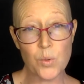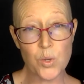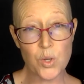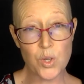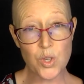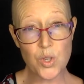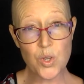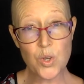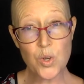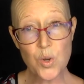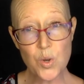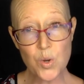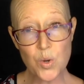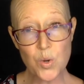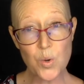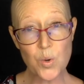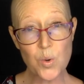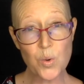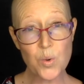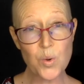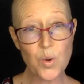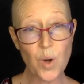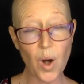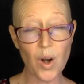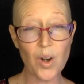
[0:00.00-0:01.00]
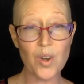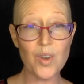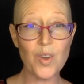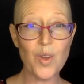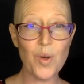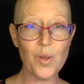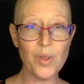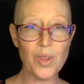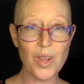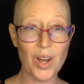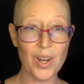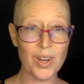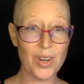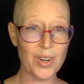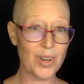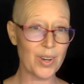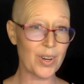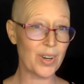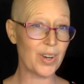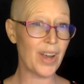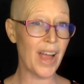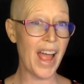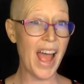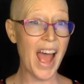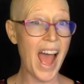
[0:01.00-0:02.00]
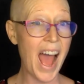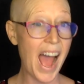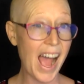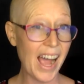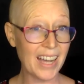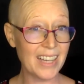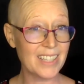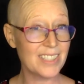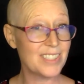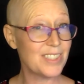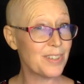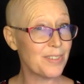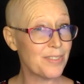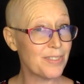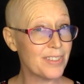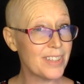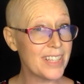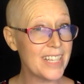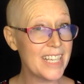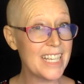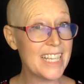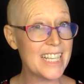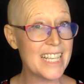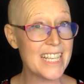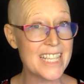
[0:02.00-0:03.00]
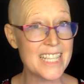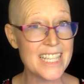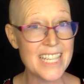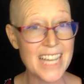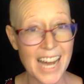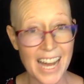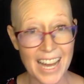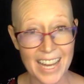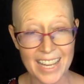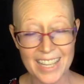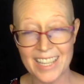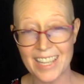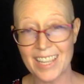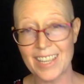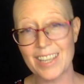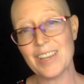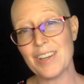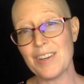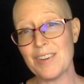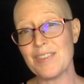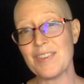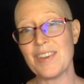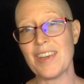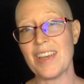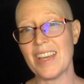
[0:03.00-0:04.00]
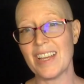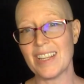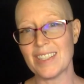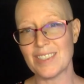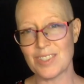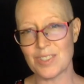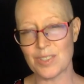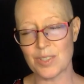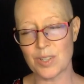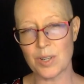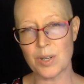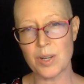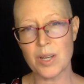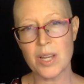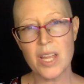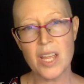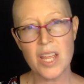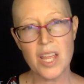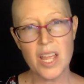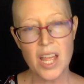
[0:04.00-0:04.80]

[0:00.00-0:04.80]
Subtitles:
you are no longer actively dying of cancer.